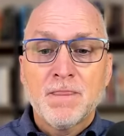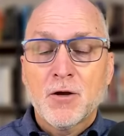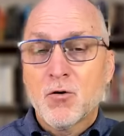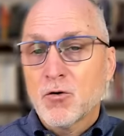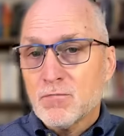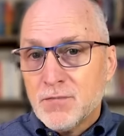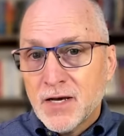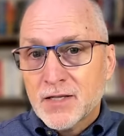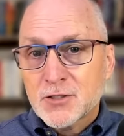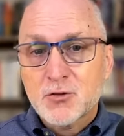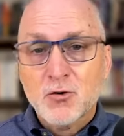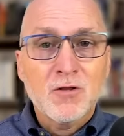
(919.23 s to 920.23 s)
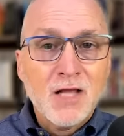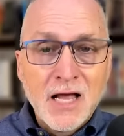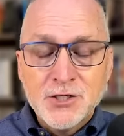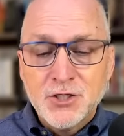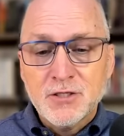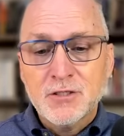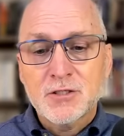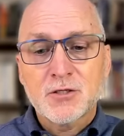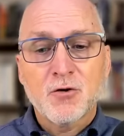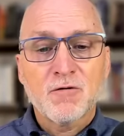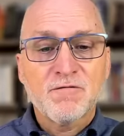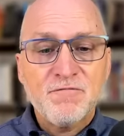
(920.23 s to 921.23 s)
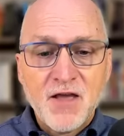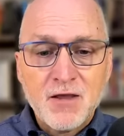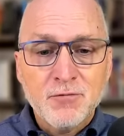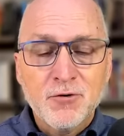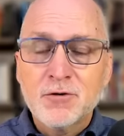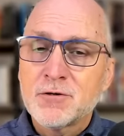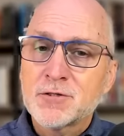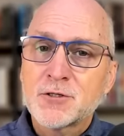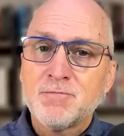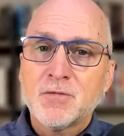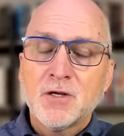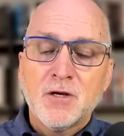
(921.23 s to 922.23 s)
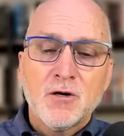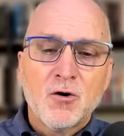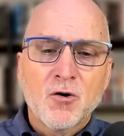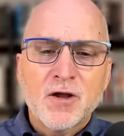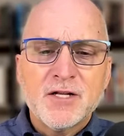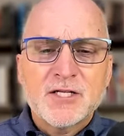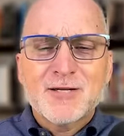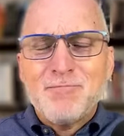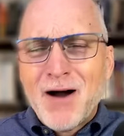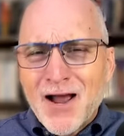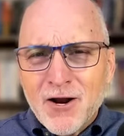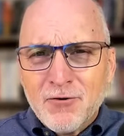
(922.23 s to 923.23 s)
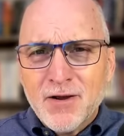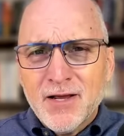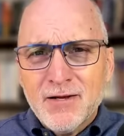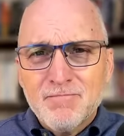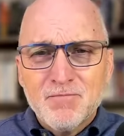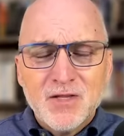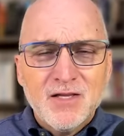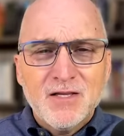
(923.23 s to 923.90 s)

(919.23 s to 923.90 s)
or myths or legends or fables or inspiring,